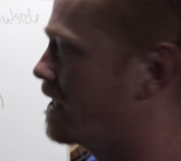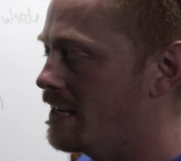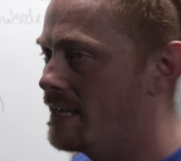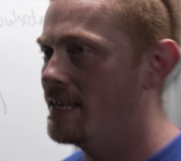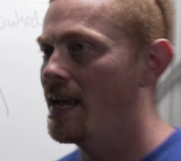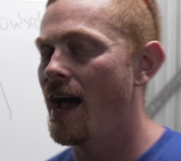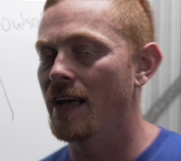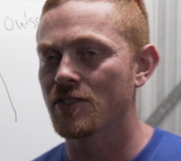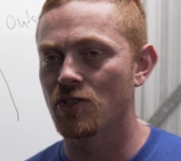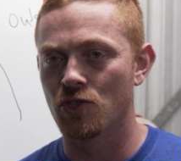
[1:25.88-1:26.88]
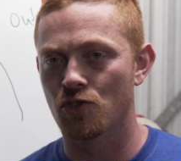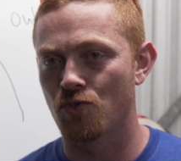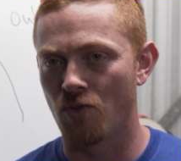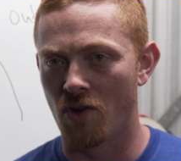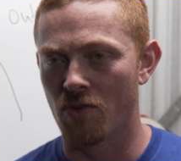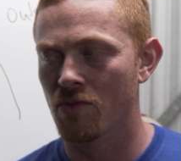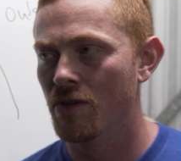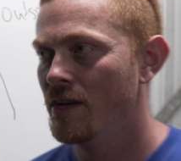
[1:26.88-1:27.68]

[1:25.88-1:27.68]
He has control.